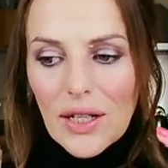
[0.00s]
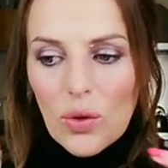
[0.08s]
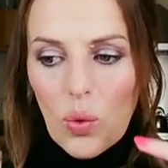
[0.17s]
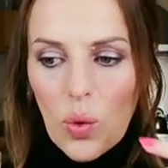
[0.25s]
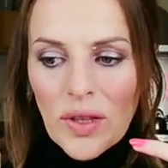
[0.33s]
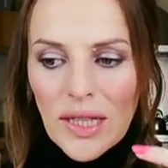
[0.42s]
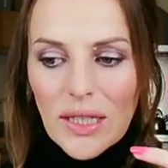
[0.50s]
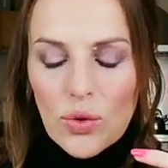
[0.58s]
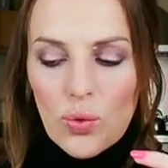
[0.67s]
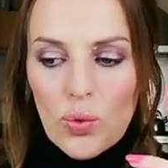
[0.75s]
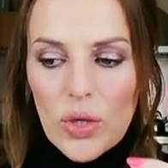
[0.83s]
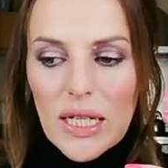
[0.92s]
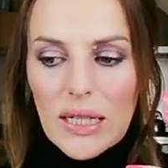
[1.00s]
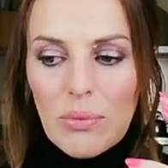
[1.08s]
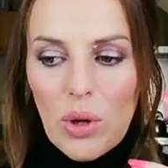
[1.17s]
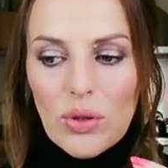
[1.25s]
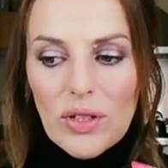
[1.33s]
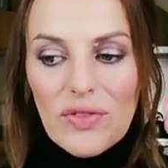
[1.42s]
one that's really
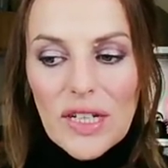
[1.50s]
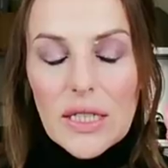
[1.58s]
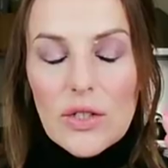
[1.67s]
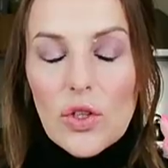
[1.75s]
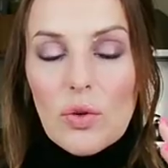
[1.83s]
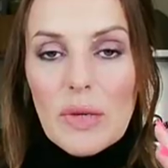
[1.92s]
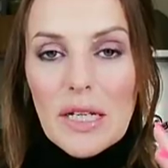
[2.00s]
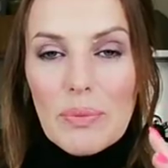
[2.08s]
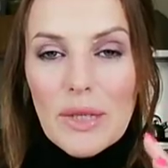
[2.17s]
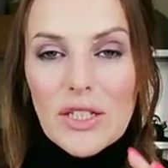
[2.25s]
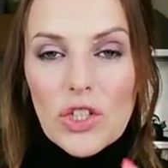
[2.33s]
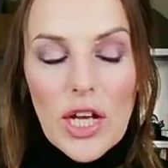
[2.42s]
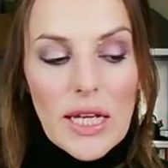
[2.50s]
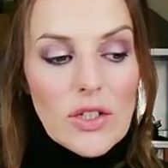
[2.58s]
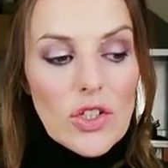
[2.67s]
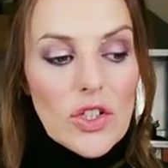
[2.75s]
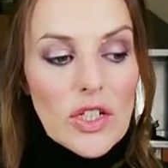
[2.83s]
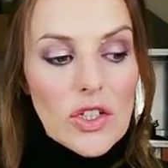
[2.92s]
motivating so many big
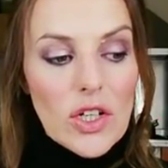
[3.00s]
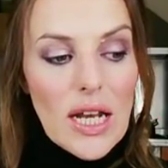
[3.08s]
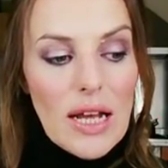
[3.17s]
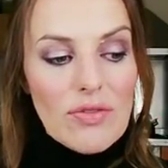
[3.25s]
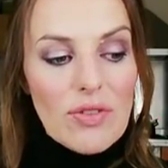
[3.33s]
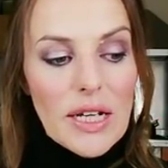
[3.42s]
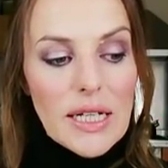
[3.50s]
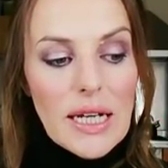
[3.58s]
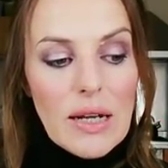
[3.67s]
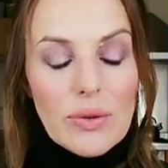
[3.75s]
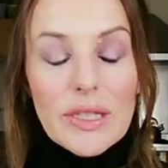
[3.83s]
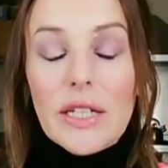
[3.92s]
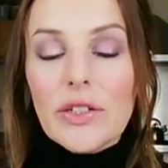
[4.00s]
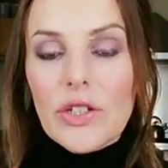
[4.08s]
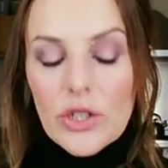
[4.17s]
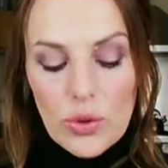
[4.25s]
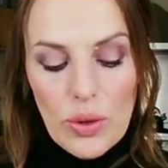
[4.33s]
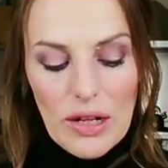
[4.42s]
changes in your life right now is in your
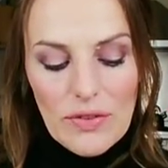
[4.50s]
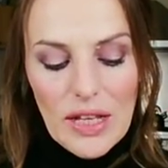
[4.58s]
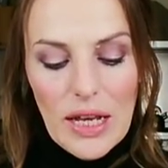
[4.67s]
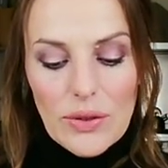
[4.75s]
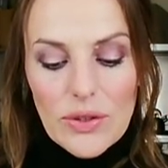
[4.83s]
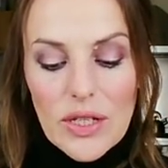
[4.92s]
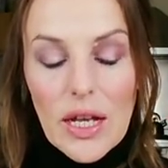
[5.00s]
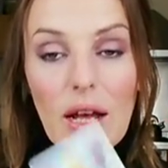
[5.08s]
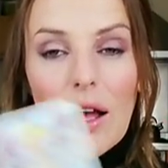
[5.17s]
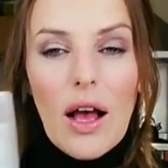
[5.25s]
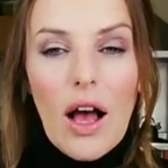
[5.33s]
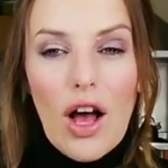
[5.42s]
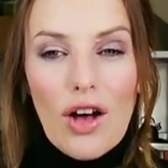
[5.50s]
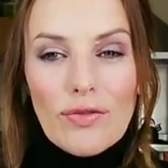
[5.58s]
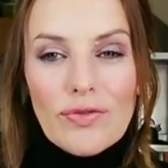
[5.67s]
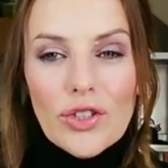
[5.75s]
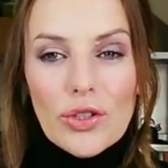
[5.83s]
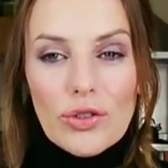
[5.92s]
12th house
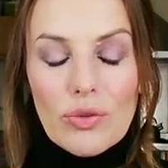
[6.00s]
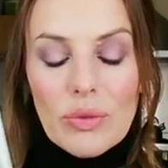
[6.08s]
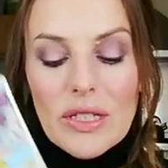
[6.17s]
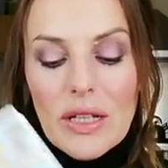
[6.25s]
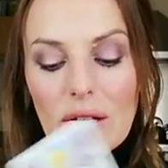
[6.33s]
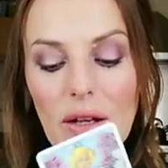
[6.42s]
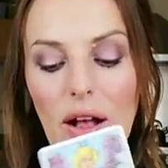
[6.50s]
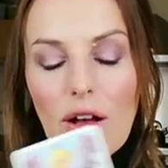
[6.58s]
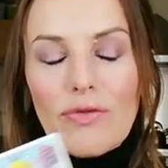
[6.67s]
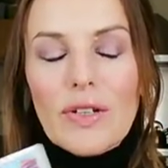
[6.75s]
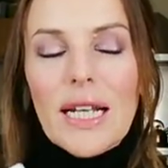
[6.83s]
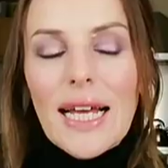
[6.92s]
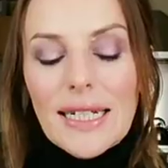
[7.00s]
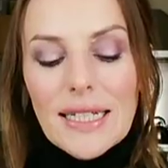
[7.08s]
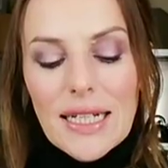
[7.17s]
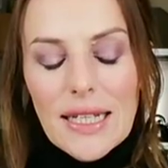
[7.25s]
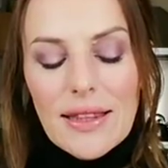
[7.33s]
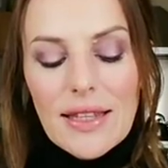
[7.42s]
of judgments, of
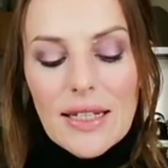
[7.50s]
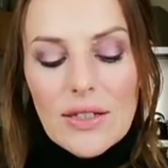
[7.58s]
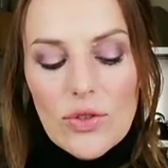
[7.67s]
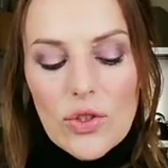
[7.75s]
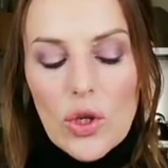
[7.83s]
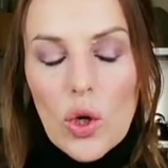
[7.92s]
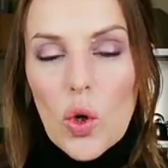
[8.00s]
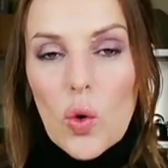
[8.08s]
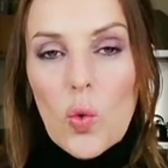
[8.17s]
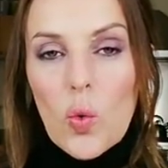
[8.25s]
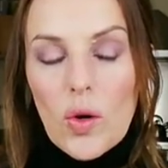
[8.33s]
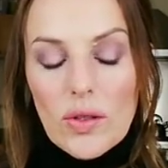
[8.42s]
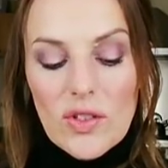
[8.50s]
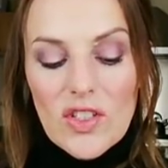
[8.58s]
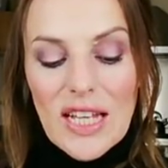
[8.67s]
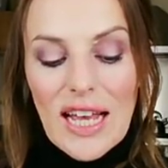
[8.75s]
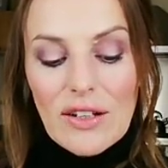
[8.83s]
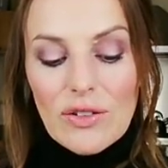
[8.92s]
letting things go
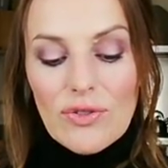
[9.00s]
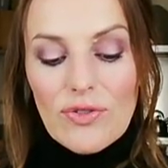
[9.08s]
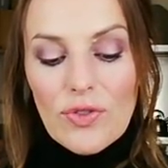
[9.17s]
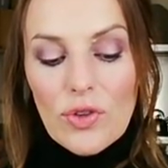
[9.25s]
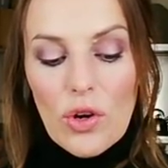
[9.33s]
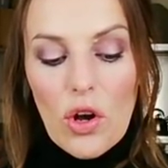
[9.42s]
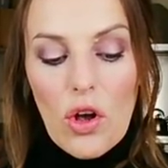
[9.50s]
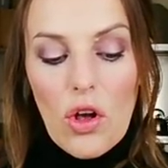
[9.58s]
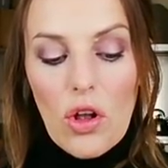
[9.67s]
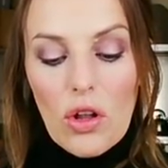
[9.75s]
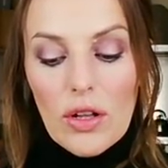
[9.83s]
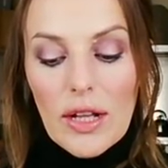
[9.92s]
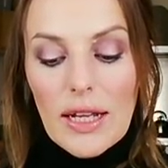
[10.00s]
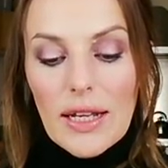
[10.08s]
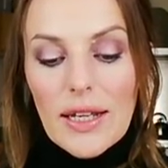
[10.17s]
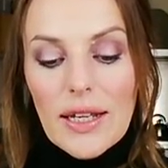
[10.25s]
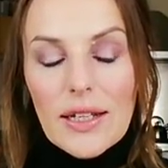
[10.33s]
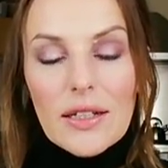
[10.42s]
once and for all.
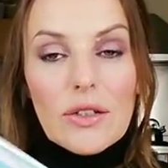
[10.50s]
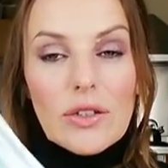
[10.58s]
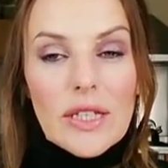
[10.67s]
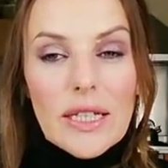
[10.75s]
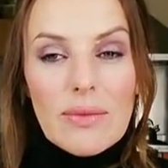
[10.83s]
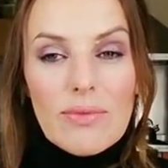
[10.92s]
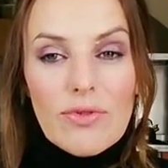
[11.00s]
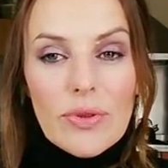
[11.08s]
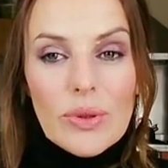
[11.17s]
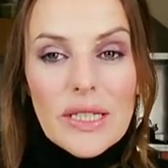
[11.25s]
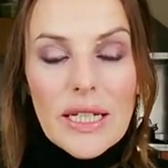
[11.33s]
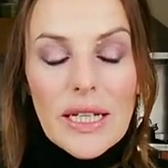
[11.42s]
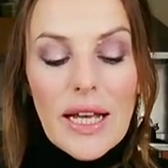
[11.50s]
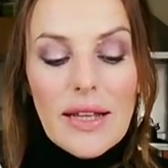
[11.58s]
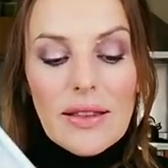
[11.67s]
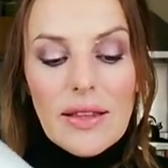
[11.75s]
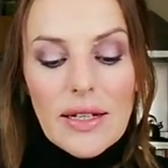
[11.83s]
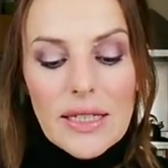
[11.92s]
Look, the influence
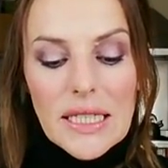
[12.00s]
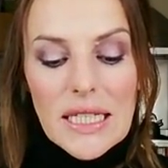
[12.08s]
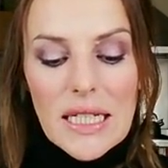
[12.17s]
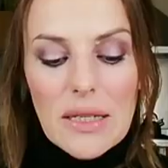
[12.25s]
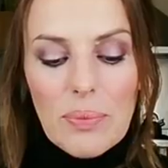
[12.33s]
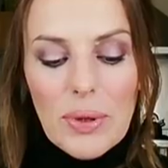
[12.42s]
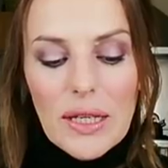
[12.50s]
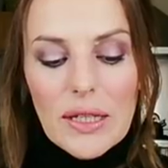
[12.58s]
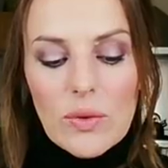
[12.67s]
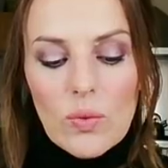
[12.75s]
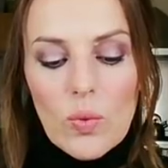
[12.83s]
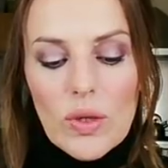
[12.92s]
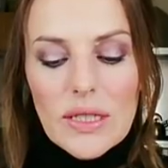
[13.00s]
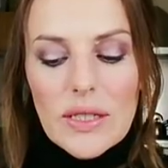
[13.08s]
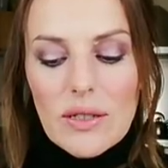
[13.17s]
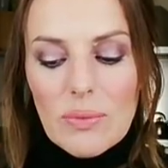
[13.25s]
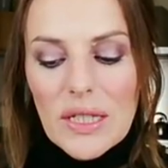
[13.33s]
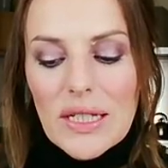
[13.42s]
again there, deep hidden
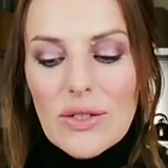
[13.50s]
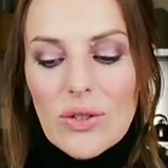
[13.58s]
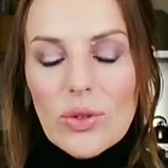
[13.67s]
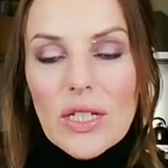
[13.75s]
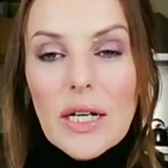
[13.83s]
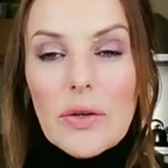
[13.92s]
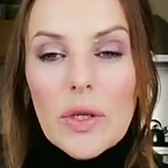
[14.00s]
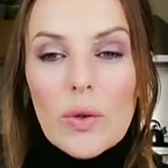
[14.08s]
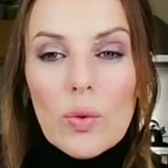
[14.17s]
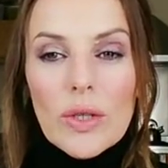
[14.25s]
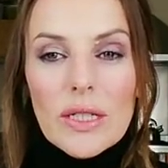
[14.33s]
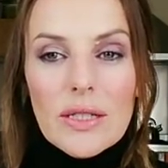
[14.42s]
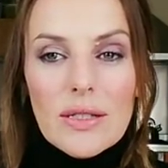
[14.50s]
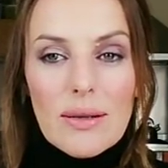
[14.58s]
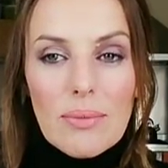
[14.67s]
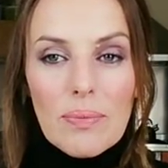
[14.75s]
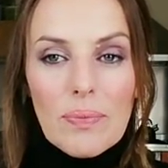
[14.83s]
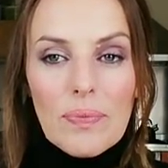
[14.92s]
wisdom, esoteric
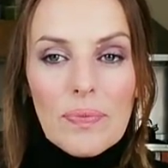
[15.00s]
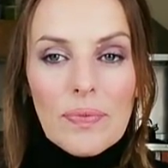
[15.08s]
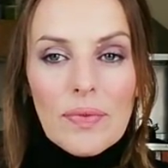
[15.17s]
wisdom,